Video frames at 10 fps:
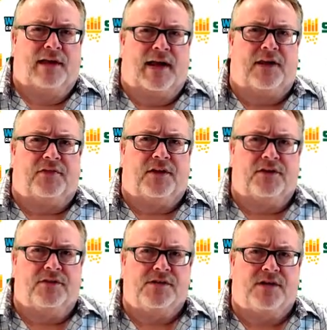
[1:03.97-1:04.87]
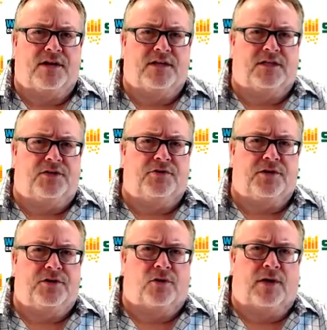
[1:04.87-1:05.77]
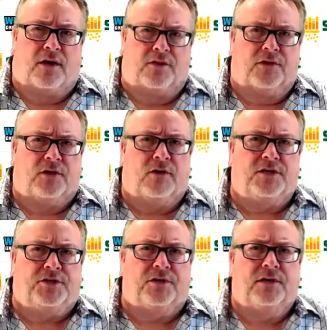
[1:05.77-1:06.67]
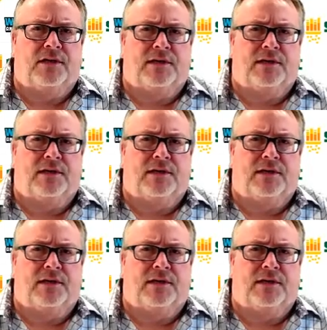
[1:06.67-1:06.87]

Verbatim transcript: And at the end of this contest, you can join the Crusher